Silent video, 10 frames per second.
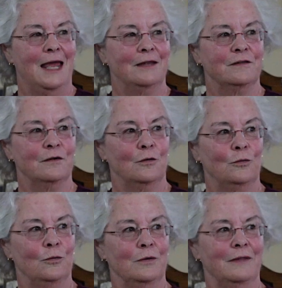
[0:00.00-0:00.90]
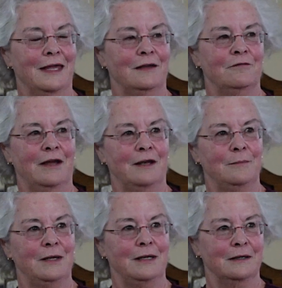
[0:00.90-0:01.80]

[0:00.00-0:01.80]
And so they invited me